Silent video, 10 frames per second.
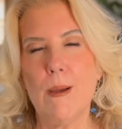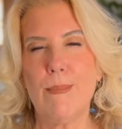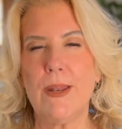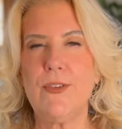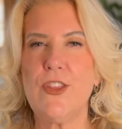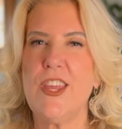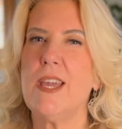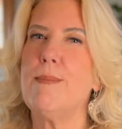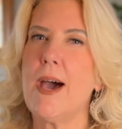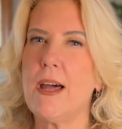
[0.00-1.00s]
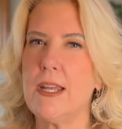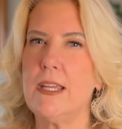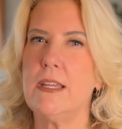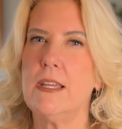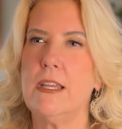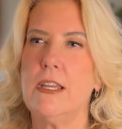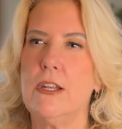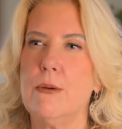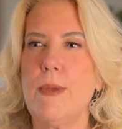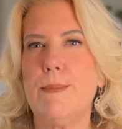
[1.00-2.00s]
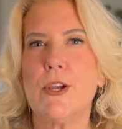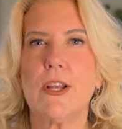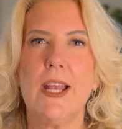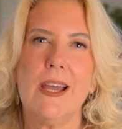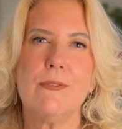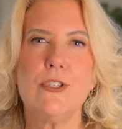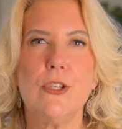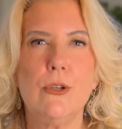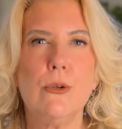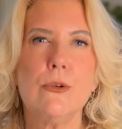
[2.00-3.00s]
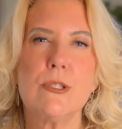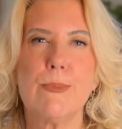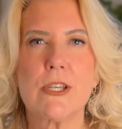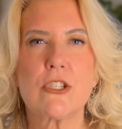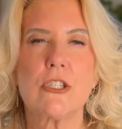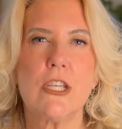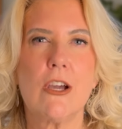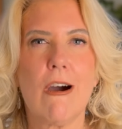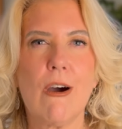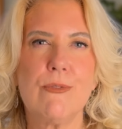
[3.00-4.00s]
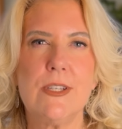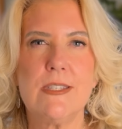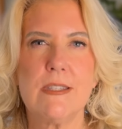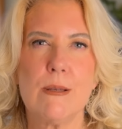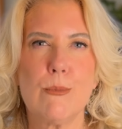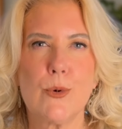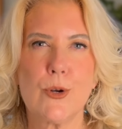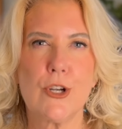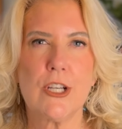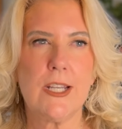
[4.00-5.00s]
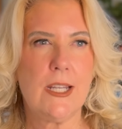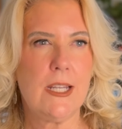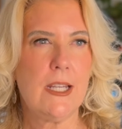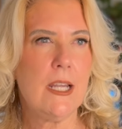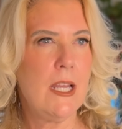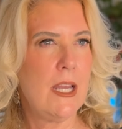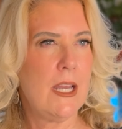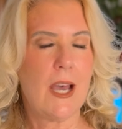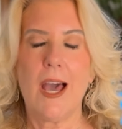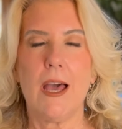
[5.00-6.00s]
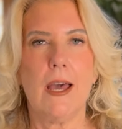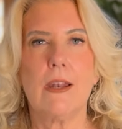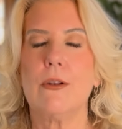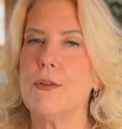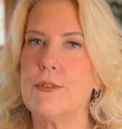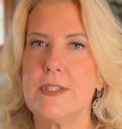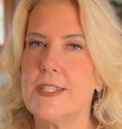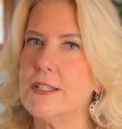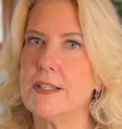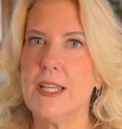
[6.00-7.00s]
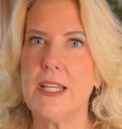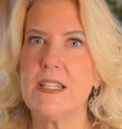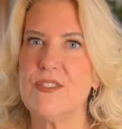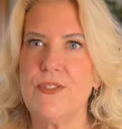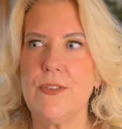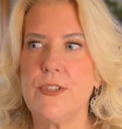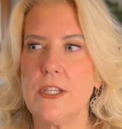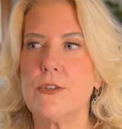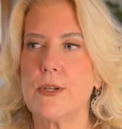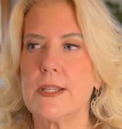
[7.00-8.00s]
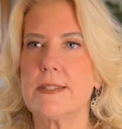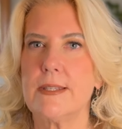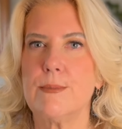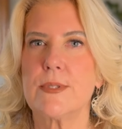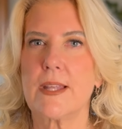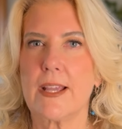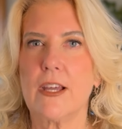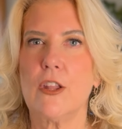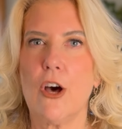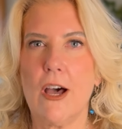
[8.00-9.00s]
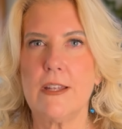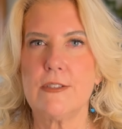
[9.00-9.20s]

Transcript: But if you think about it, you know, maybe you're going to have 2 specialty coffees in the morning. I don't know. Still, getting to 15 drinks seems like a lot.